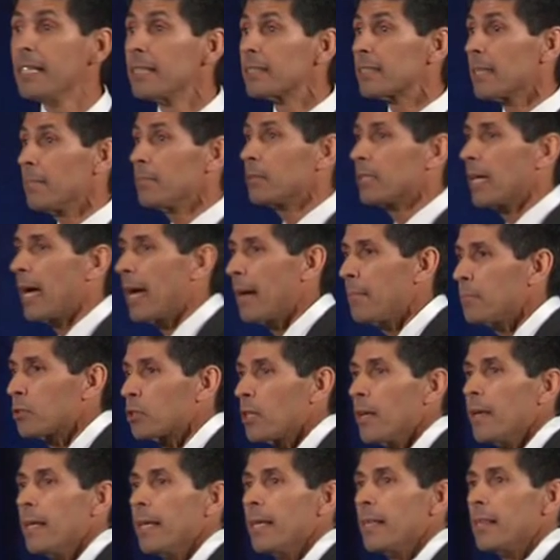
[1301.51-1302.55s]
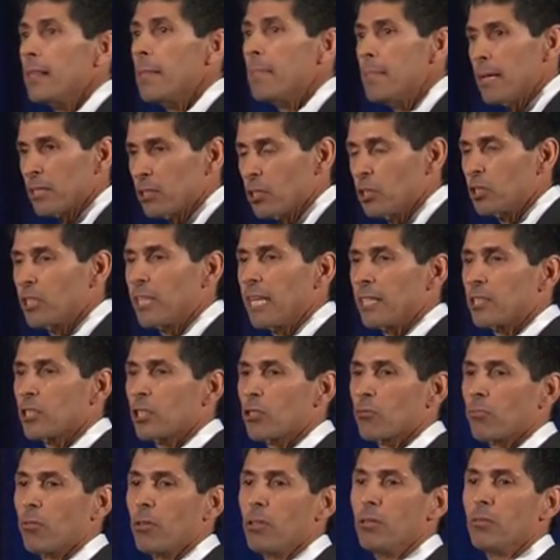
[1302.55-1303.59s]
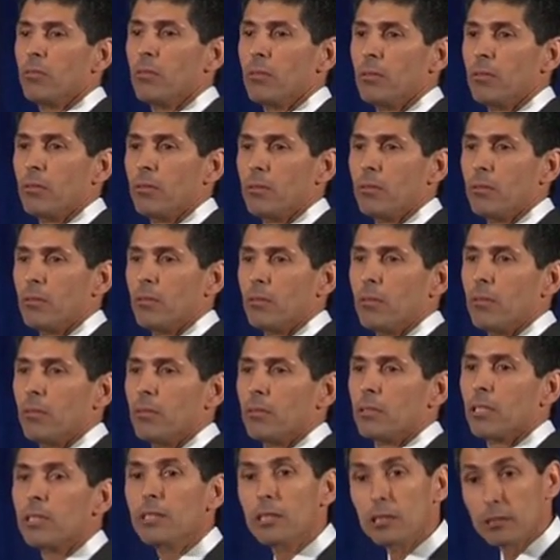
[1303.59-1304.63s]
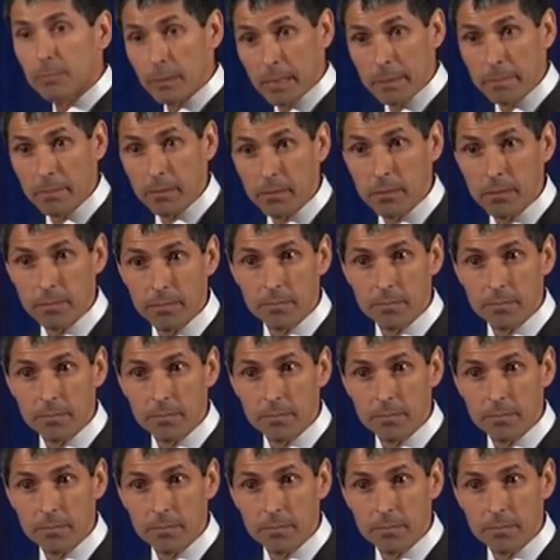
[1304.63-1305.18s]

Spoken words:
sometimes the message gets through to these people.